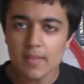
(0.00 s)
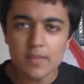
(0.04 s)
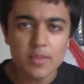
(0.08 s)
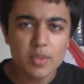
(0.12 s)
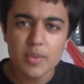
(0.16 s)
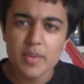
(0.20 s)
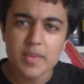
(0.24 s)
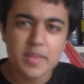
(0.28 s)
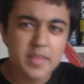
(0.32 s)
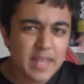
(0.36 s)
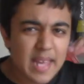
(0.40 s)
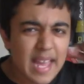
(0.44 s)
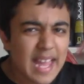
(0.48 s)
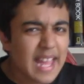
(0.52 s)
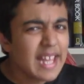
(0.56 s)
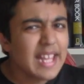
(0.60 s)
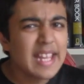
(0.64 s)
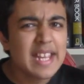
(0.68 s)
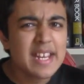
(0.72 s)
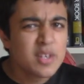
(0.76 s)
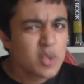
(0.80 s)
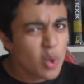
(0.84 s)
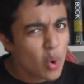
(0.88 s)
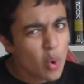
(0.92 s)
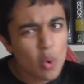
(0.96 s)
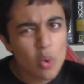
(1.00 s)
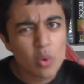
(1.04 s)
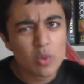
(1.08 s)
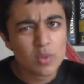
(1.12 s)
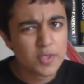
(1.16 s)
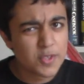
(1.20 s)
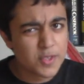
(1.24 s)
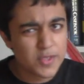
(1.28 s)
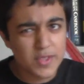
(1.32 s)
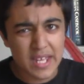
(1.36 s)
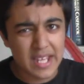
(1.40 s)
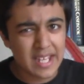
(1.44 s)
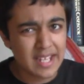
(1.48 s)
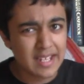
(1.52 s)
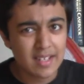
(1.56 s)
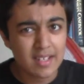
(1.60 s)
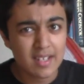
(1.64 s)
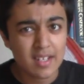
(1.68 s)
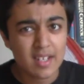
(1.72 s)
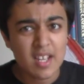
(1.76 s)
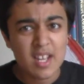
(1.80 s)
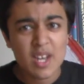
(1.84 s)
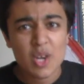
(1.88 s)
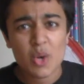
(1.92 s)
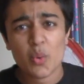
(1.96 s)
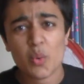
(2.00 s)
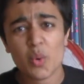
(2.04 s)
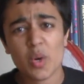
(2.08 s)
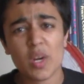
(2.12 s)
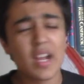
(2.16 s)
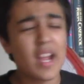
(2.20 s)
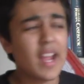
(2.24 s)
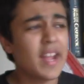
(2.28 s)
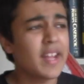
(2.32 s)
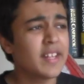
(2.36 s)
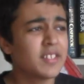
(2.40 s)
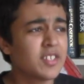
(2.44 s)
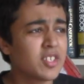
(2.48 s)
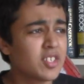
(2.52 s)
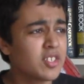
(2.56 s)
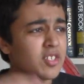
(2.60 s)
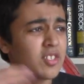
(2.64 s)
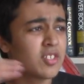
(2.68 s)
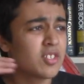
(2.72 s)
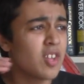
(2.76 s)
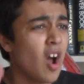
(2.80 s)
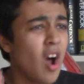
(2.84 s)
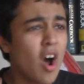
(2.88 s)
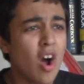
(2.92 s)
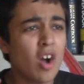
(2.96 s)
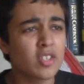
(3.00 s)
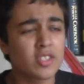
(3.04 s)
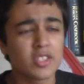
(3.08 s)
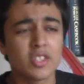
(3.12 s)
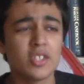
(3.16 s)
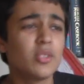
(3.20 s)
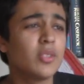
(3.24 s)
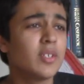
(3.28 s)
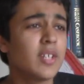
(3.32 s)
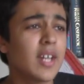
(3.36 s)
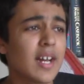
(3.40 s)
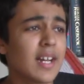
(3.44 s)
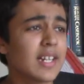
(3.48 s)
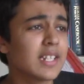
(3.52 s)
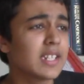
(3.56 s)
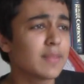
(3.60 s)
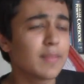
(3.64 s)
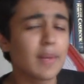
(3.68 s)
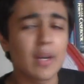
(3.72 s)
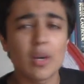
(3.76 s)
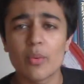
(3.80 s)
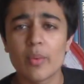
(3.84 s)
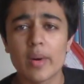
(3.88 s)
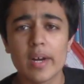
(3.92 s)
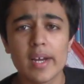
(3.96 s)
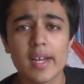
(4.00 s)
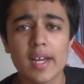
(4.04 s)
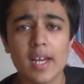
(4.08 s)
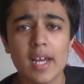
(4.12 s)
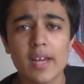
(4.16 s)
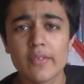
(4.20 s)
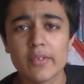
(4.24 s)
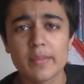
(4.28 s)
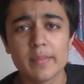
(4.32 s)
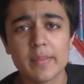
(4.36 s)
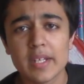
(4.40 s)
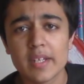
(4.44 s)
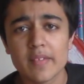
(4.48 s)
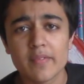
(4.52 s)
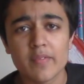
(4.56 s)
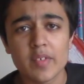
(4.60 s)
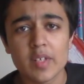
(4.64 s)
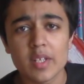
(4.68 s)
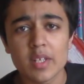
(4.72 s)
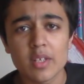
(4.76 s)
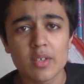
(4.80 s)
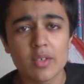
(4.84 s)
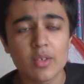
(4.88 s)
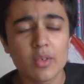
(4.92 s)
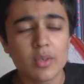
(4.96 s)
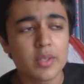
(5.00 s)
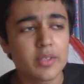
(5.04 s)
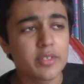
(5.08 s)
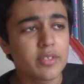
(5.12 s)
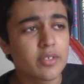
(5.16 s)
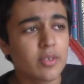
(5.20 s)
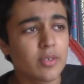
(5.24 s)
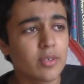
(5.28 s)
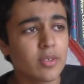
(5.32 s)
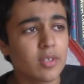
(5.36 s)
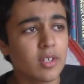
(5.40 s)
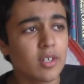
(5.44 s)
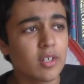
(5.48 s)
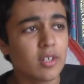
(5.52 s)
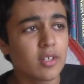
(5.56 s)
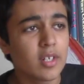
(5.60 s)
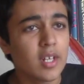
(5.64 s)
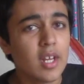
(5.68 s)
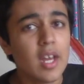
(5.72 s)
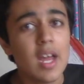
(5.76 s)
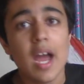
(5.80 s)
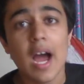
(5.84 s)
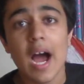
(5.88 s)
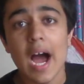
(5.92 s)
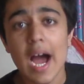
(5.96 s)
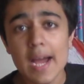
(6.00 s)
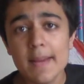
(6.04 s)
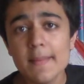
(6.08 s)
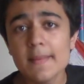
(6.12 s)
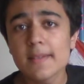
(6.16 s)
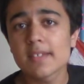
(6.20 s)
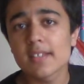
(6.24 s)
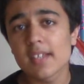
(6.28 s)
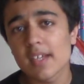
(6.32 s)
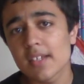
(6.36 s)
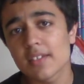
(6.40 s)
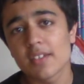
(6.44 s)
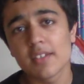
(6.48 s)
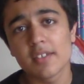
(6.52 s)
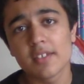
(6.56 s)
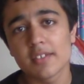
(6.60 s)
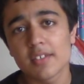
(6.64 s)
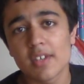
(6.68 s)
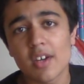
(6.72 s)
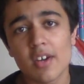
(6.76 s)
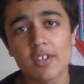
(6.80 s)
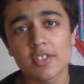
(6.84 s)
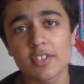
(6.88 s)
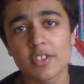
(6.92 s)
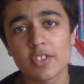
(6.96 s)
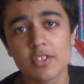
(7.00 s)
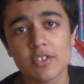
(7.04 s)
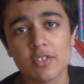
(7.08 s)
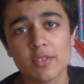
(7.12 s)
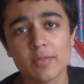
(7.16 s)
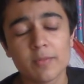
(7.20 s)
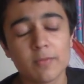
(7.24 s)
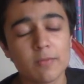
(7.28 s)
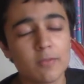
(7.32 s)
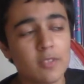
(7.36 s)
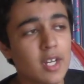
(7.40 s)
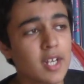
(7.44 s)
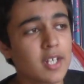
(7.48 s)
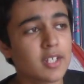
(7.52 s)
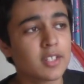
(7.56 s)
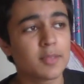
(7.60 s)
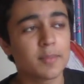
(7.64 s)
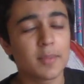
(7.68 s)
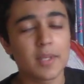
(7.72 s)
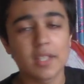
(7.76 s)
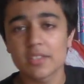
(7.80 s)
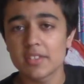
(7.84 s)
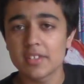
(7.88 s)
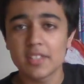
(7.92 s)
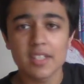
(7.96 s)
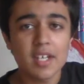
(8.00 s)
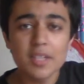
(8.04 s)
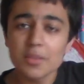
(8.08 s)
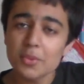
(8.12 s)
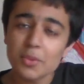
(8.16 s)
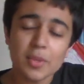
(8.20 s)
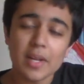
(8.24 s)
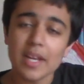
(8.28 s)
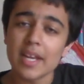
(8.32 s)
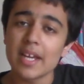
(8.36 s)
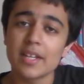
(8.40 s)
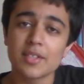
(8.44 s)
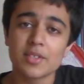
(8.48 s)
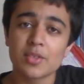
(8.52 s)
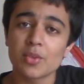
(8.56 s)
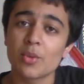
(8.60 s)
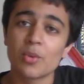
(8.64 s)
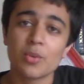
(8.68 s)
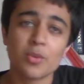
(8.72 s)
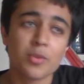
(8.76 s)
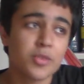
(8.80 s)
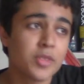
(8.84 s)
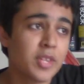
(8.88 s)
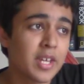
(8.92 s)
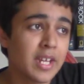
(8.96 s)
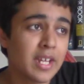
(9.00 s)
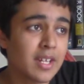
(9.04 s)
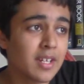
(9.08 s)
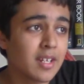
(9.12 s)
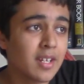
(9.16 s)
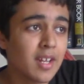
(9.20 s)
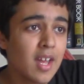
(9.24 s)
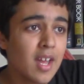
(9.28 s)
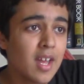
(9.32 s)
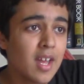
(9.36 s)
of doing the age-old thing where I just talk to you guys about why I haven't made a video in so long, I'm instead gonna talk to you guys about the other age-old thing,